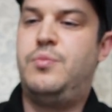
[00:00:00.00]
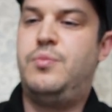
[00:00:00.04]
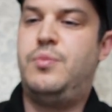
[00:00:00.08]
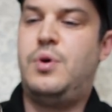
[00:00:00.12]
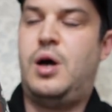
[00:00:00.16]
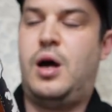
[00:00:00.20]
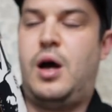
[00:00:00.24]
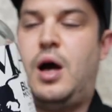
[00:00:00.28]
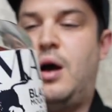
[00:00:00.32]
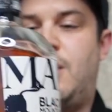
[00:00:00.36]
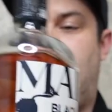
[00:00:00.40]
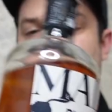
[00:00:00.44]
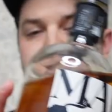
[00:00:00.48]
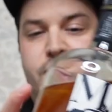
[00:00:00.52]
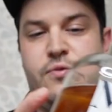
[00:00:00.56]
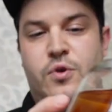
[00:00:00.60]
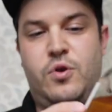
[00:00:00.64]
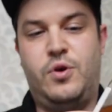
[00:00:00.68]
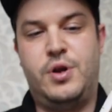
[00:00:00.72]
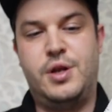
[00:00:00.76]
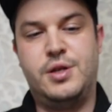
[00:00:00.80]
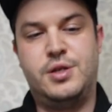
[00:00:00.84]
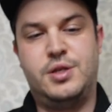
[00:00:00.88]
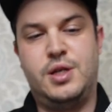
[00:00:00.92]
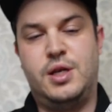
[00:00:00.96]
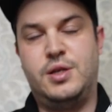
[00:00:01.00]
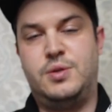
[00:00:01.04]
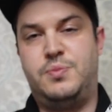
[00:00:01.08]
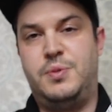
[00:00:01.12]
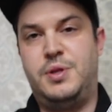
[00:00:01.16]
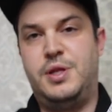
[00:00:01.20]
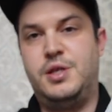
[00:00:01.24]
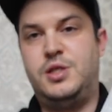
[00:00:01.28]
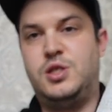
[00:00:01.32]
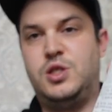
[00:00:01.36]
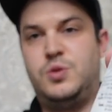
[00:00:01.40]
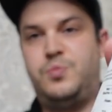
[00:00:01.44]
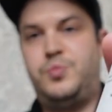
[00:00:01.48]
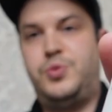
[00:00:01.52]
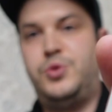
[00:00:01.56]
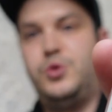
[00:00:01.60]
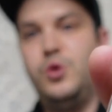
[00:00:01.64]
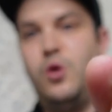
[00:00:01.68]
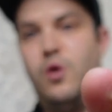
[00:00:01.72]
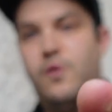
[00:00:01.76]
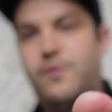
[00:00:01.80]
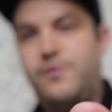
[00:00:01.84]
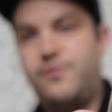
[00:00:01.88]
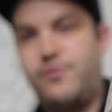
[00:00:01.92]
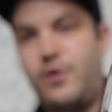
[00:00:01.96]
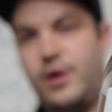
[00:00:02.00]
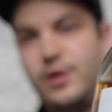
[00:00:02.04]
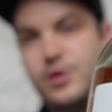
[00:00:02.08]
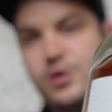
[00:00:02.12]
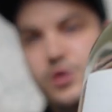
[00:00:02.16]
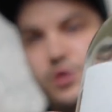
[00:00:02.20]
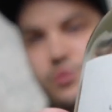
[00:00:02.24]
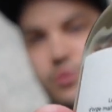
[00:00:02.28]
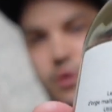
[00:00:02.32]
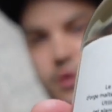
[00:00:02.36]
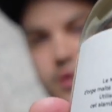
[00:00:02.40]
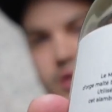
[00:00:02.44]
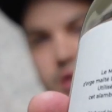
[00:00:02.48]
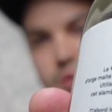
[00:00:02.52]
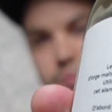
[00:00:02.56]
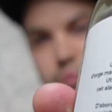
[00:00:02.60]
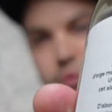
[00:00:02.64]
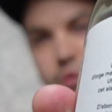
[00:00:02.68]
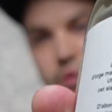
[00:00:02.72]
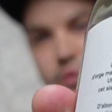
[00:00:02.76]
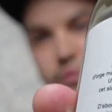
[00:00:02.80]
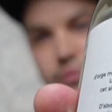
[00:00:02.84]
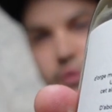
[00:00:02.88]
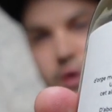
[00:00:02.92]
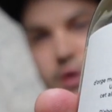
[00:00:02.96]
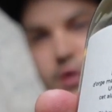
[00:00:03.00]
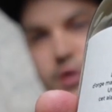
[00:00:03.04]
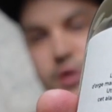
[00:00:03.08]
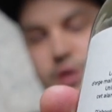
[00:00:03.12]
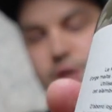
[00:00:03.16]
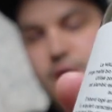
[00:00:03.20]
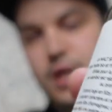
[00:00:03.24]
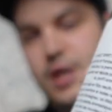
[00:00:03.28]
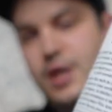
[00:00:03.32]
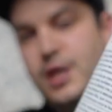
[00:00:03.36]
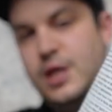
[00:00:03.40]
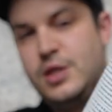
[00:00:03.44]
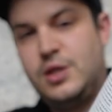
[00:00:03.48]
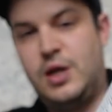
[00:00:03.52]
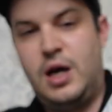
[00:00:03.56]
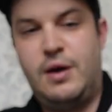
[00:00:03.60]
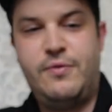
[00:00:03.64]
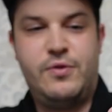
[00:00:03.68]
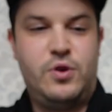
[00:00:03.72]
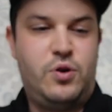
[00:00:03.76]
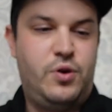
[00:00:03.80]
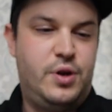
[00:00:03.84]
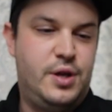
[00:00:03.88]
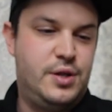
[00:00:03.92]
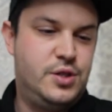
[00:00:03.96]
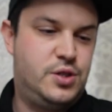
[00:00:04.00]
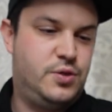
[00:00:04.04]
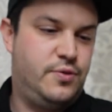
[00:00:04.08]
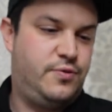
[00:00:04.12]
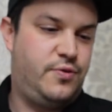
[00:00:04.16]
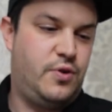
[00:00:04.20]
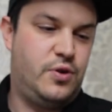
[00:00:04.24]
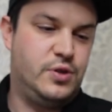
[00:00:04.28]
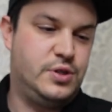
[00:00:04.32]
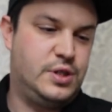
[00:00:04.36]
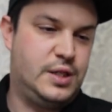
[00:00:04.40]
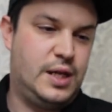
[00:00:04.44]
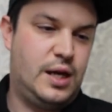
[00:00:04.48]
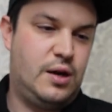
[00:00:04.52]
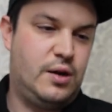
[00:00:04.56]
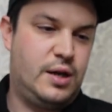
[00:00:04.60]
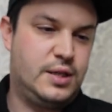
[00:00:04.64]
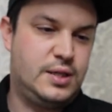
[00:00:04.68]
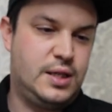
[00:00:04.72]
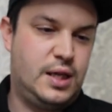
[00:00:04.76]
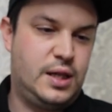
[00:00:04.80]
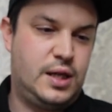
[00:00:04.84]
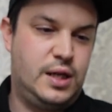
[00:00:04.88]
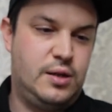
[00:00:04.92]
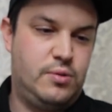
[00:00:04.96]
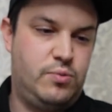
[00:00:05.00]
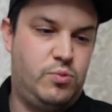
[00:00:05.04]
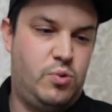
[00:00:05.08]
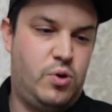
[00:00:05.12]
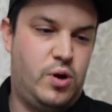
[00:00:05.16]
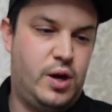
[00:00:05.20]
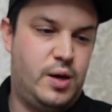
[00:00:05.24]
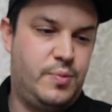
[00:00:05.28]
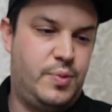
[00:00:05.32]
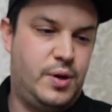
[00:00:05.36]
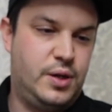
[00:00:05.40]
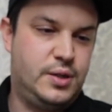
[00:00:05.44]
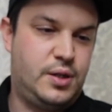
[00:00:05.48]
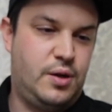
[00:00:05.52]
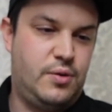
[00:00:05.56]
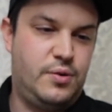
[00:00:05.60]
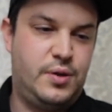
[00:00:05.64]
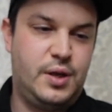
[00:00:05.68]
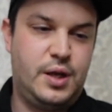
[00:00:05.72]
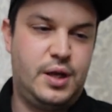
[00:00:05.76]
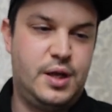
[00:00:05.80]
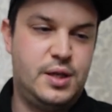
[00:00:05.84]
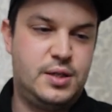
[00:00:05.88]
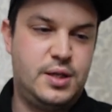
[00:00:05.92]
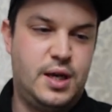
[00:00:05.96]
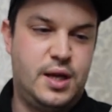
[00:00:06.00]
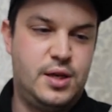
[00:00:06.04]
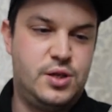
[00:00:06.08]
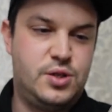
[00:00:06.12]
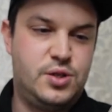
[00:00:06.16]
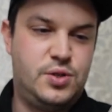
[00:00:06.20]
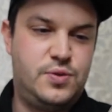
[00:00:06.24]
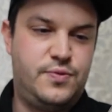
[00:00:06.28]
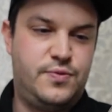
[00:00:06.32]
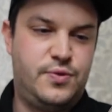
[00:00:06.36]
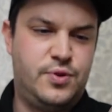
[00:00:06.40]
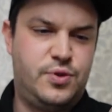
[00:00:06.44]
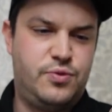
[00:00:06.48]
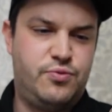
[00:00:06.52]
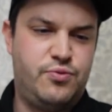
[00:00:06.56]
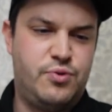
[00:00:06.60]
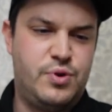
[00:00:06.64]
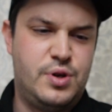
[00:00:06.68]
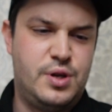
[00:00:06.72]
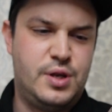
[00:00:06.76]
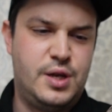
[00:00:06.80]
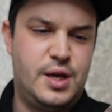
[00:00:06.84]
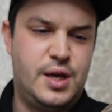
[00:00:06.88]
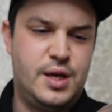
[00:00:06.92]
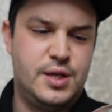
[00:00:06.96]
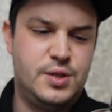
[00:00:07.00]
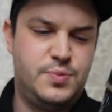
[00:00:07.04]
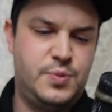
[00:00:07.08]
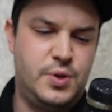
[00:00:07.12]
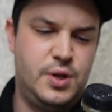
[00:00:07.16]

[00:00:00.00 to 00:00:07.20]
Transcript: I haven't gone into this. I mean, this is pure French, right? This is pure French. So I haven't gone into finding out exactly why, but I don't think it's aged for 3 years.